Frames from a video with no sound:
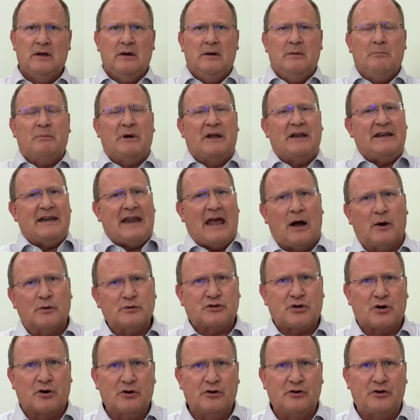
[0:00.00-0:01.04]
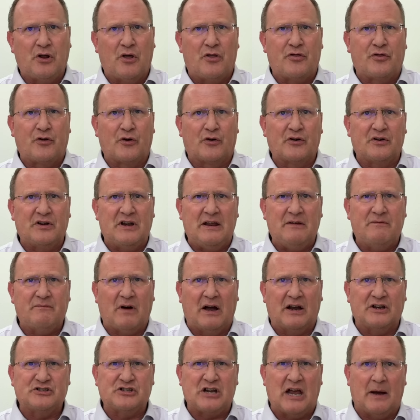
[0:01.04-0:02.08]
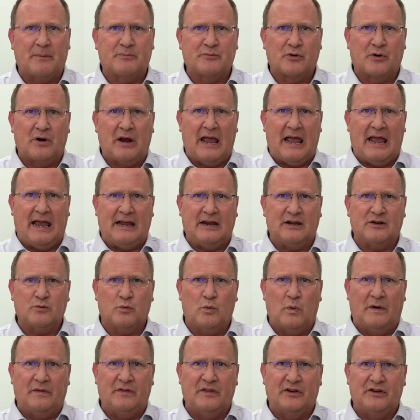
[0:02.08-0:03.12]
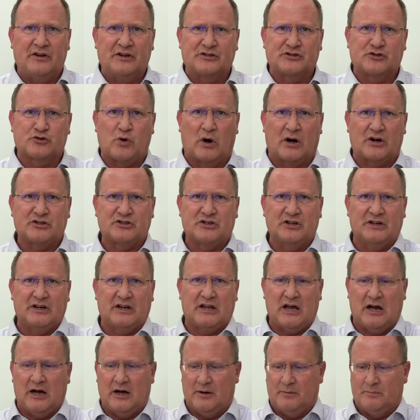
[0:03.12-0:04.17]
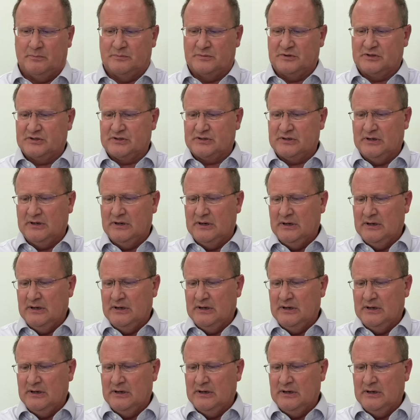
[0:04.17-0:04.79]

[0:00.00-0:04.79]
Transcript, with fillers: But now turn to 3 Nephi chapter 8 when the destruction comes.